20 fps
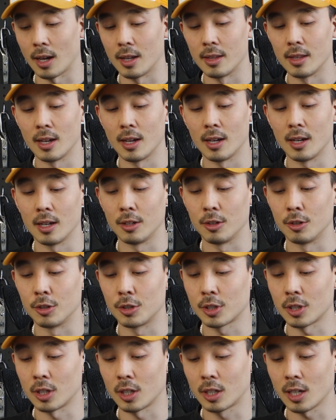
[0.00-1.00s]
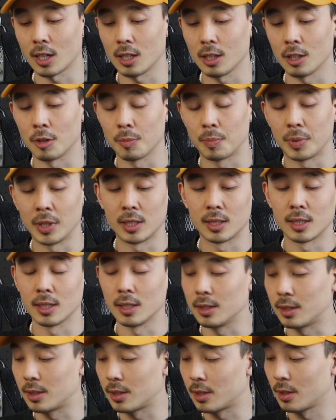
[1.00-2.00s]
And then you're just going to cut the whole
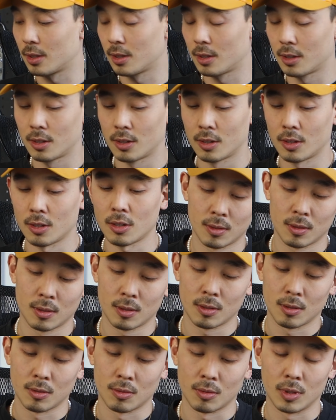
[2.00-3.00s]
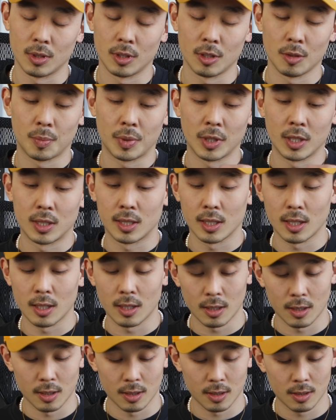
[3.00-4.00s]
little pizzas. One little
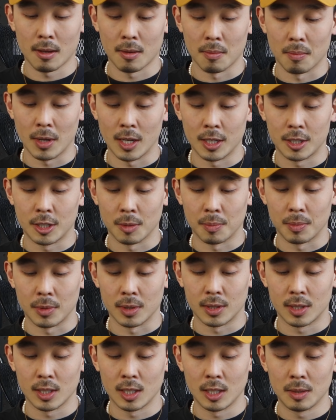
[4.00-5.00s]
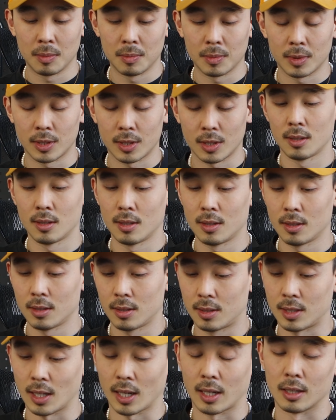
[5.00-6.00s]
pizza, match up the seams,
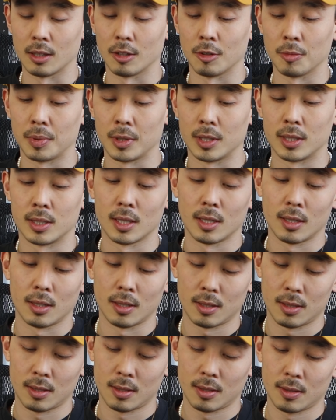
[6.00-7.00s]
second little pizza.